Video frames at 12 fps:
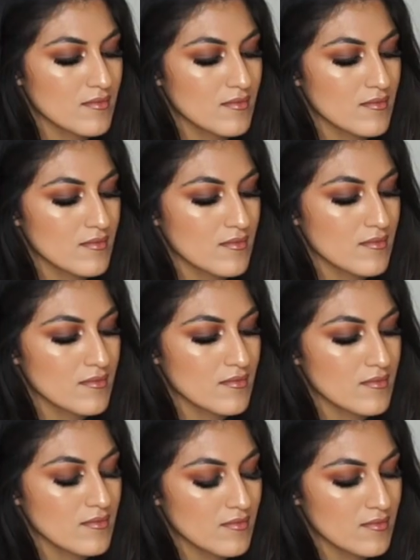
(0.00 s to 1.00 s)

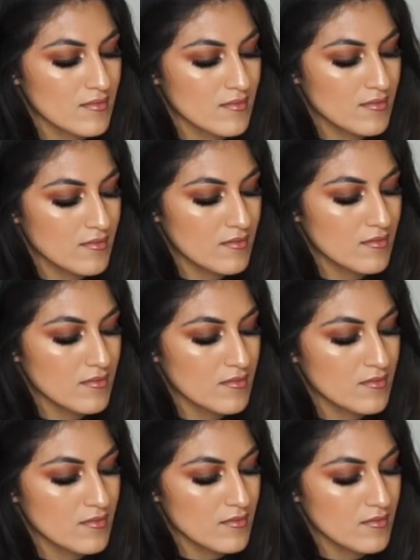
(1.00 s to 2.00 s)

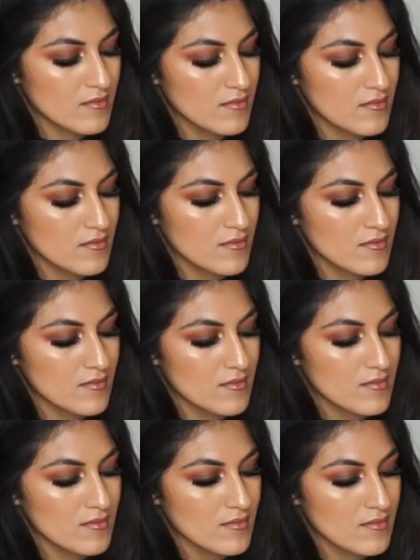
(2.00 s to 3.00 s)

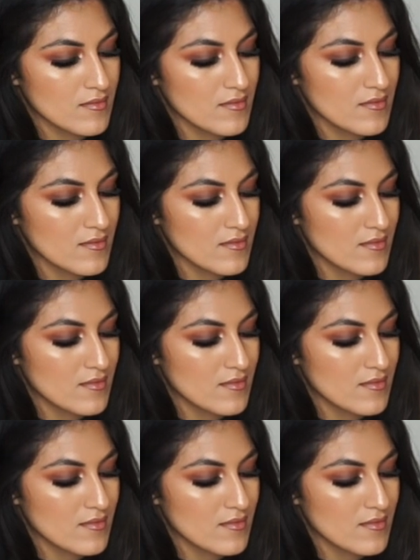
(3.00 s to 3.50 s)
No words are spoken by the person on screen.